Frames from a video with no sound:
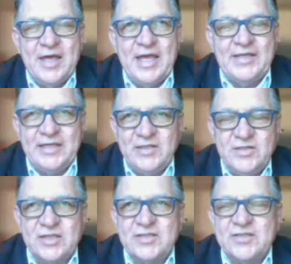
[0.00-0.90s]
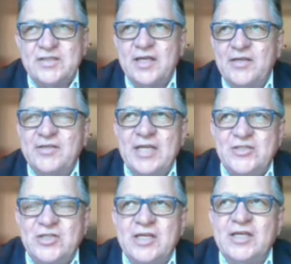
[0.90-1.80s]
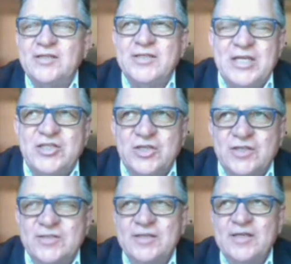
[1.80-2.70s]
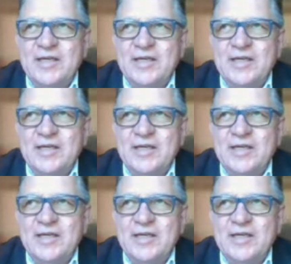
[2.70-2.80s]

It isn't just teaching teachers.